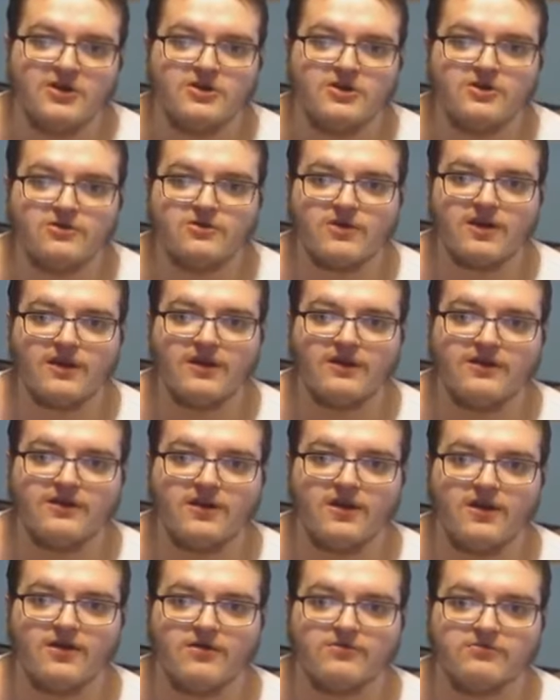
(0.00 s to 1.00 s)
you
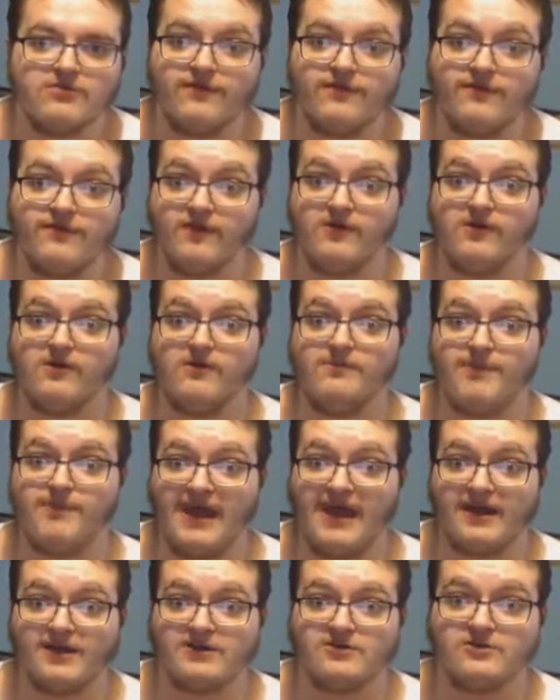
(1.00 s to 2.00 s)
can refer
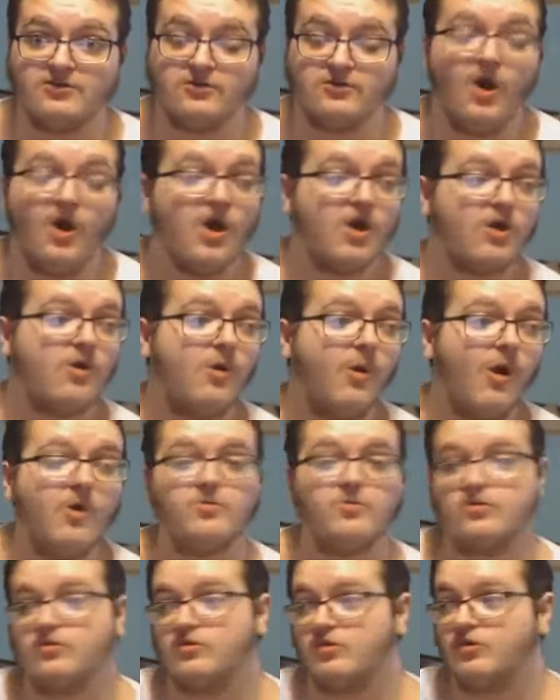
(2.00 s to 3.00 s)
back to
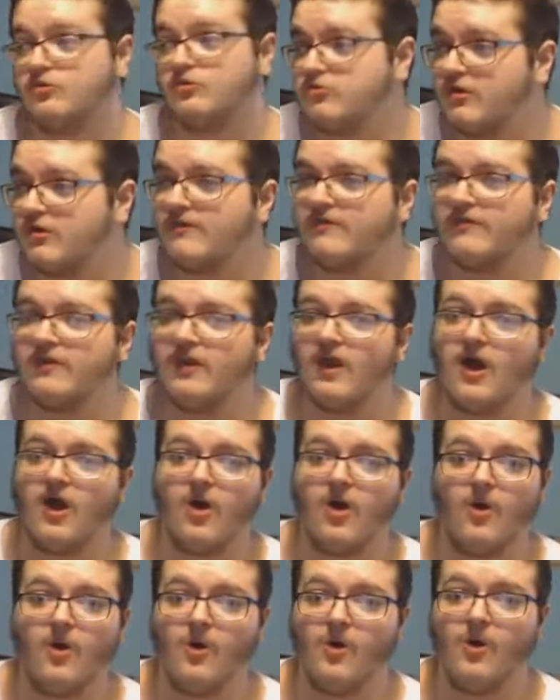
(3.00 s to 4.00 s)
quotes or
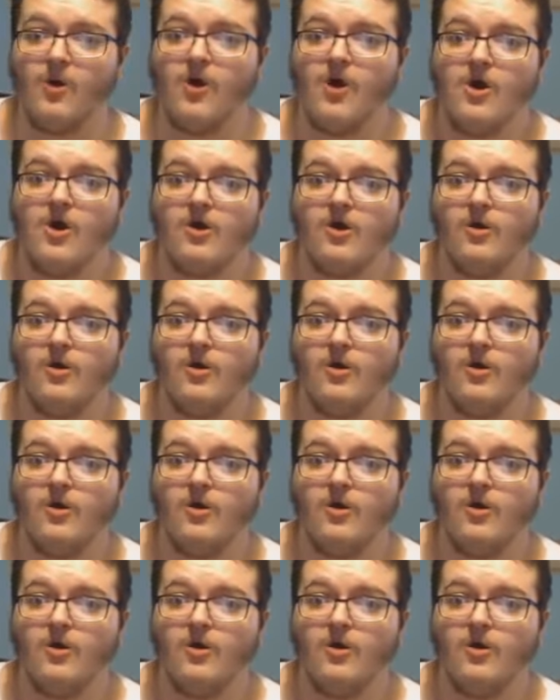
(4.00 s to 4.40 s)
trivia or